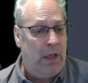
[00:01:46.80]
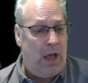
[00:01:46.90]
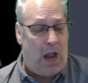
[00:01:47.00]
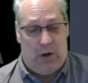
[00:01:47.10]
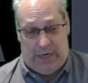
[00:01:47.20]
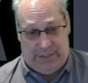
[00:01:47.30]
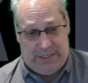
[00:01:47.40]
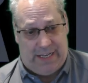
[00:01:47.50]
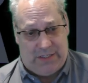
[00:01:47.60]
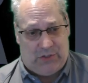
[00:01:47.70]
All right, to
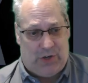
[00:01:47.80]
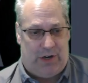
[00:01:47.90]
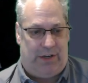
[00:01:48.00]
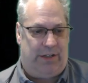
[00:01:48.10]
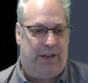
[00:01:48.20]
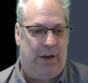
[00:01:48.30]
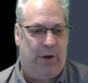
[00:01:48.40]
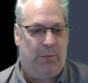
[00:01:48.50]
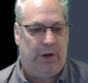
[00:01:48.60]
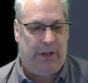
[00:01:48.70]
get started,
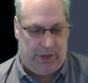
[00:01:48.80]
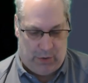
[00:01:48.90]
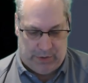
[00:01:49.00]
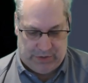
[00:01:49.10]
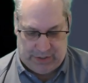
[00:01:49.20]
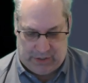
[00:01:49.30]
we're going to go into the